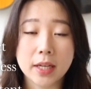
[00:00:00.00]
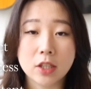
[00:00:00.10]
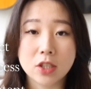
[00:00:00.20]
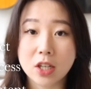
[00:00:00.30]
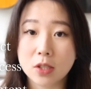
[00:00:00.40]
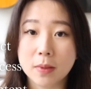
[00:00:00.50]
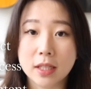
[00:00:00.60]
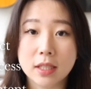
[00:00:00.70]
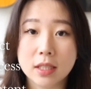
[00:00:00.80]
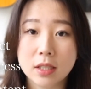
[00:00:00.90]
And
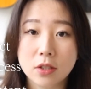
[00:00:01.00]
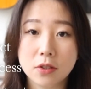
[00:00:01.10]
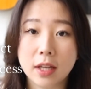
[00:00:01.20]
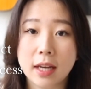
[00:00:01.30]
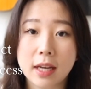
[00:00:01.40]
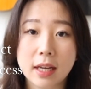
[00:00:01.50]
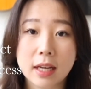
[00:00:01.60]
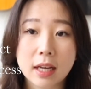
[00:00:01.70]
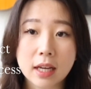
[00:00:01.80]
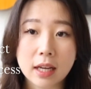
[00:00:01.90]
judgment, do they
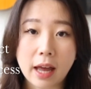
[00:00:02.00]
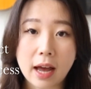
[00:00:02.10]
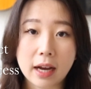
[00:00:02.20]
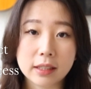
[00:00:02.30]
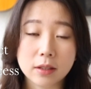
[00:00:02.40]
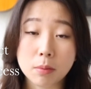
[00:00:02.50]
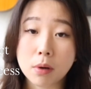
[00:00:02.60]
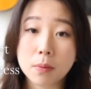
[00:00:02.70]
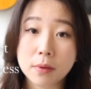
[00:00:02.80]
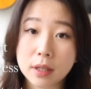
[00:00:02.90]
act
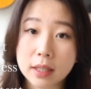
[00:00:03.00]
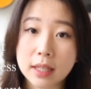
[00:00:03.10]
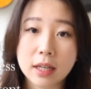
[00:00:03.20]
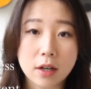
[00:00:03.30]
appropriately?